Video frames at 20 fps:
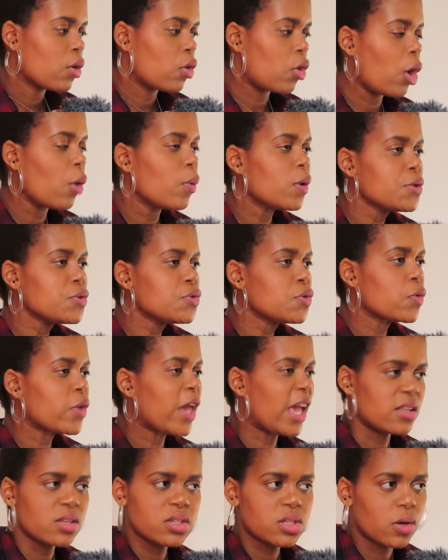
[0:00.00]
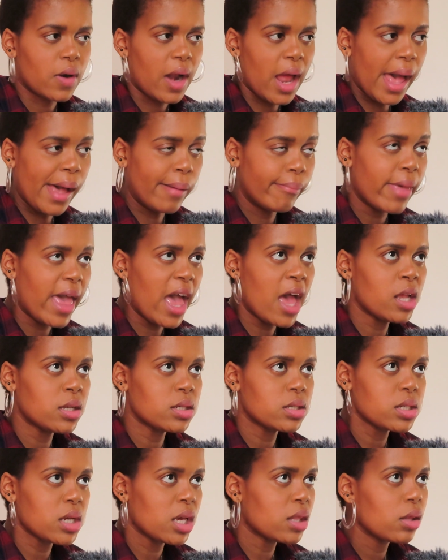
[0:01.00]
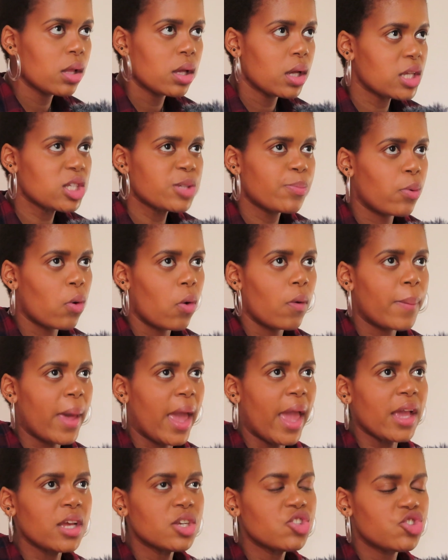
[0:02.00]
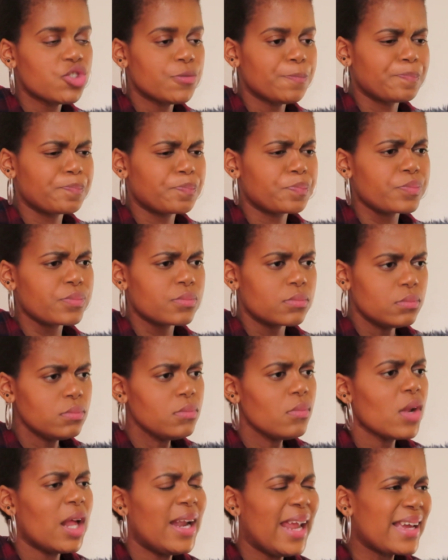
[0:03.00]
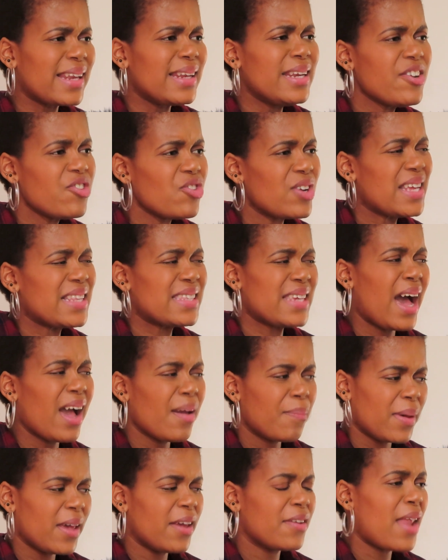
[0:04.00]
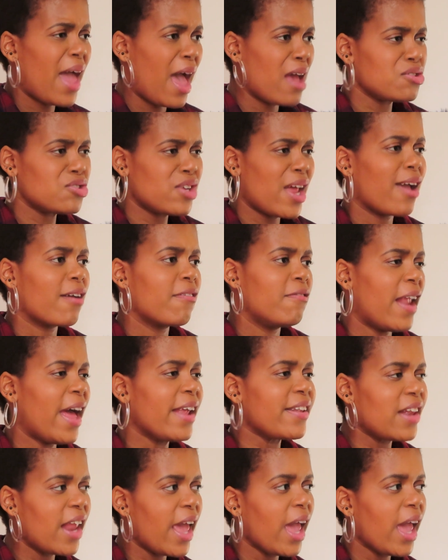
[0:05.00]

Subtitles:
go onto Instagram and in the explore page, like literally type in hashtag flat